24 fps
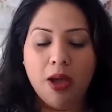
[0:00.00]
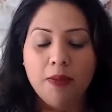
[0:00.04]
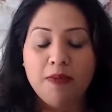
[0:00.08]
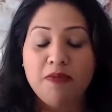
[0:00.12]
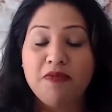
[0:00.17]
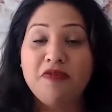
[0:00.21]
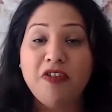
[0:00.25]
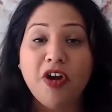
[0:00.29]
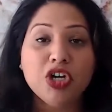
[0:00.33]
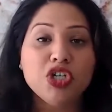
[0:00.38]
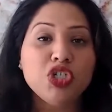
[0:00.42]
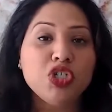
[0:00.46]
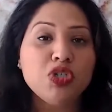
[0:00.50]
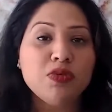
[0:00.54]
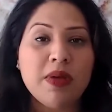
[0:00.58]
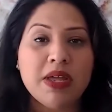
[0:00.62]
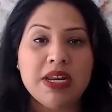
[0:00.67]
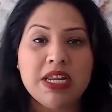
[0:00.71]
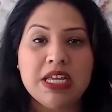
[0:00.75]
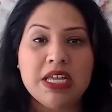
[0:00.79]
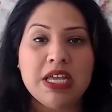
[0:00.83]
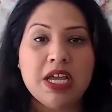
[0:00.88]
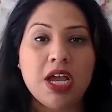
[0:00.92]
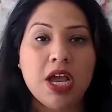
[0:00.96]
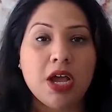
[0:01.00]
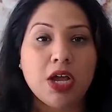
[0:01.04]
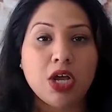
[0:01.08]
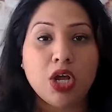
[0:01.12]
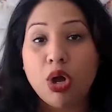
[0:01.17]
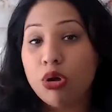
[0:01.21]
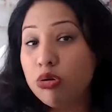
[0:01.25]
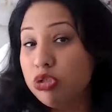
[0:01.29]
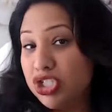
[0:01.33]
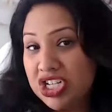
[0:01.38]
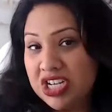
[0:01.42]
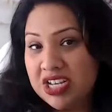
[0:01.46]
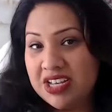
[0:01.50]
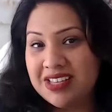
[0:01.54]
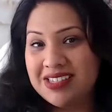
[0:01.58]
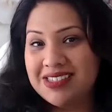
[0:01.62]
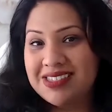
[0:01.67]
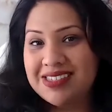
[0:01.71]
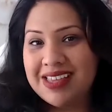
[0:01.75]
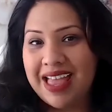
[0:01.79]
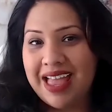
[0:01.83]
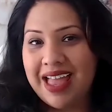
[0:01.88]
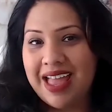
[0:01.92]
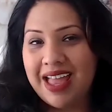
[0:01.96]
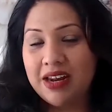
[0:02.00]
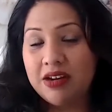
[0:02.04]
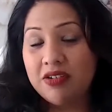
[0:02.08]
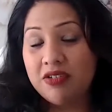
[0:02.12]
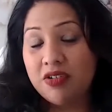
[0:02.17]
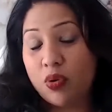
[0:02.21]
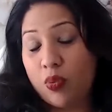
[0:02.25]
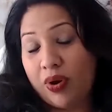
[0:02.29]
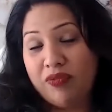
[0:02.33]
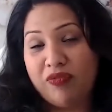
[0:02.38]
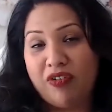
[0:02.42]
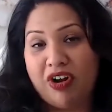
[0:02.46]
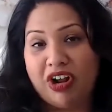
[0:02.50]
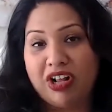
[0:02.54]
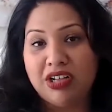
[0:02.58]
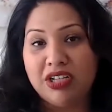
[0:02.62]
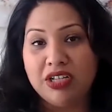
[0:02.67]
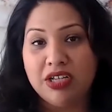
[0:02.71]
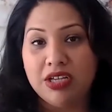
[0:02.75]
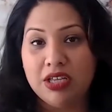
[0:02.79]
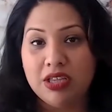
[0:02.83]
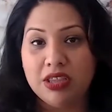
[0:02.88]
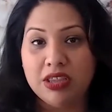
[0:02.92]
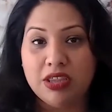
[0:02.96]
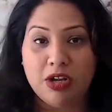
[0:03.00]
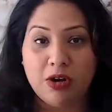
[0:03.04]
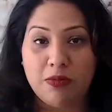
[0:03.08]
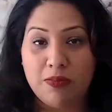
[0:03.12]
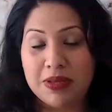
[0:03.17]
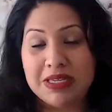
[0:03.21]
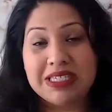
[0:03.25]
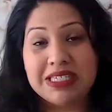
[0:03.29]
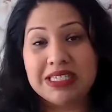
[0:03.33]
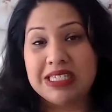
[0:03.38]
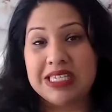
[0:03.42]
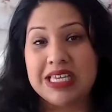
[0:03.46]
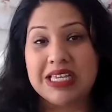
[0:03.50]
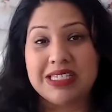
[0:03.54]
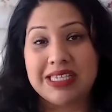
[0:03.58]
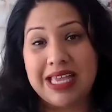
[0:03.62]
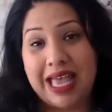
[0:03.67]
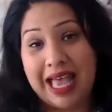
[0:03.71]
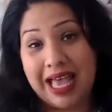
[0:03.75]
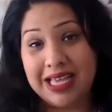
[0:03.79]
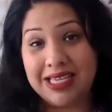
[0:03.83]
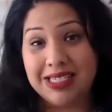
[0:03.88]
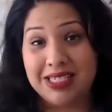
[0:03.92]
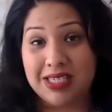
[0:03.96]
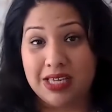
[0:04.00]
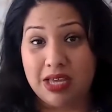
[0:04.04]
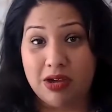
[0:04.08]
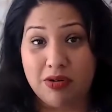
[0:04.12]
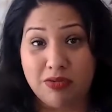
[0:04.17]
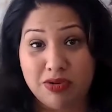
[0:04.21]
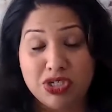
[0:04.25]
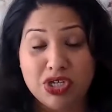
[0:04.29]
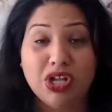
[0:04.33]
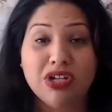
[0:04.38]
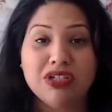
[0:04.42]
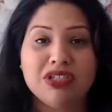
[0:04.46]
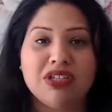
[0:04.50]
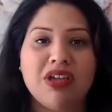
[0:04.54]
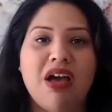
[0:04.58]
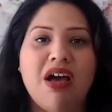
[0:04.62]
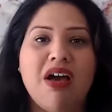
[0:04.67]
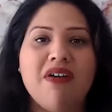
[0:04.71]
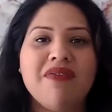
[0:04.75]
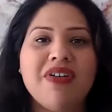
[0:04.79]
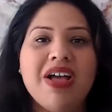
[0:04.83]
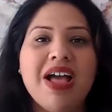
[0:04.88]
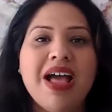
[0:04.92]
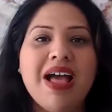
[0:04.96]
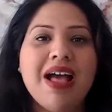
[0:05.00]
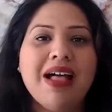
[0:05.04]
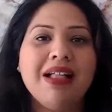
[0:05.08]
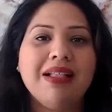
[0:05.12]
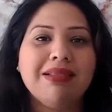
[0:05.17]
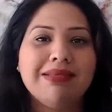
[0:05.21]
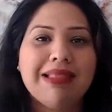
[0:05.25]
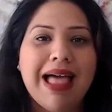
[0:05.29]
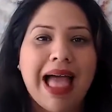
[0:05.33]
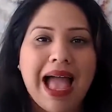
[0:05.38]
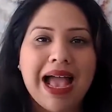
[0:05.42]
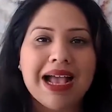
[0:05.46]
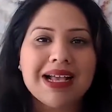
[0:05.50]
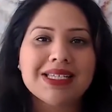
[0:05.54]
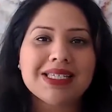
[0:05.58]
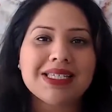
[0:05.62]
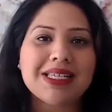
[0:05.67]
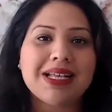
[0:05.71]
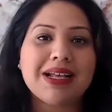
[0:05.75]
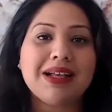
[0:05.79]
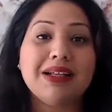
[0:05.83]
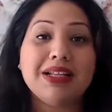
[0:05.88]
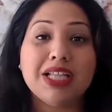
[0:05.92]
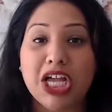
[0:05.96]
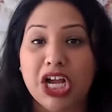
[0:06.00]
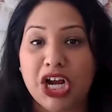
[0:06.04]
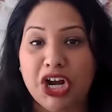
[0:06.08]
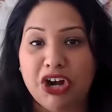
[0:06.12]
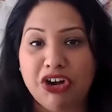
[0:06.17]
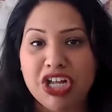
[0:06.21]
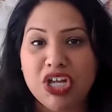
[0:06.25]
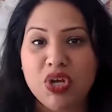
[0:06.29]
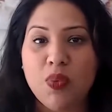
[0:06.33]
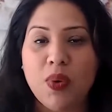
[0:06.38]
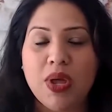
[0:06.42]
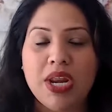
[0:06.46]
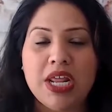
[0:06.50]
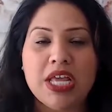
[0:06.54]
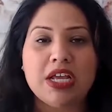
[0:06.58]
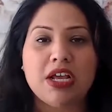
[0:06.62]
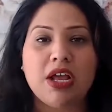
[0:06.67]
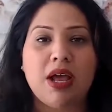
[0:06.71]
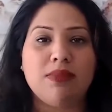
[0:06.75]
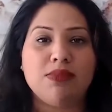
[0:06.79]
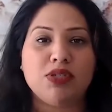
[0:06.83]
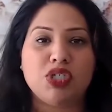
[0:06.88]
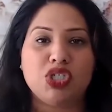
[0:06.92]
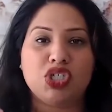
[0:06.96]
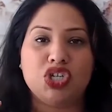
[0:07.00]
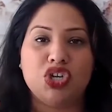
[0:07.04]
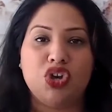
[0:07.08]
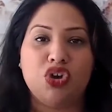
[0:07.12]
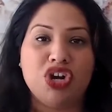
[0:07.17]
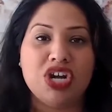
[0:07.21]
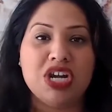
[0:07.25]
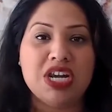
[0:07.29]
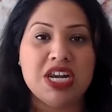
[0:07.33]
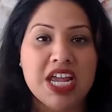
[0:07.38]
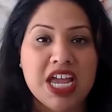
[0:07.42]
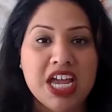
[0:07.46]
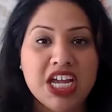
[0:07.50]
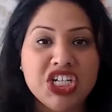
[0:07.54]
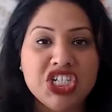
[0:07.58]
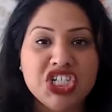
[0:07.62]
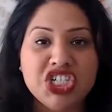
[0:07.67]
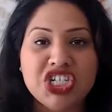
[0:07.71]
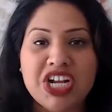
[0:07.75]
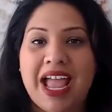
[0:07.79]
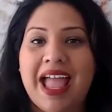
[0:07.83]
far too many coaches and quite frankly, their businesses as a result of lacks clarity when it comes to your niche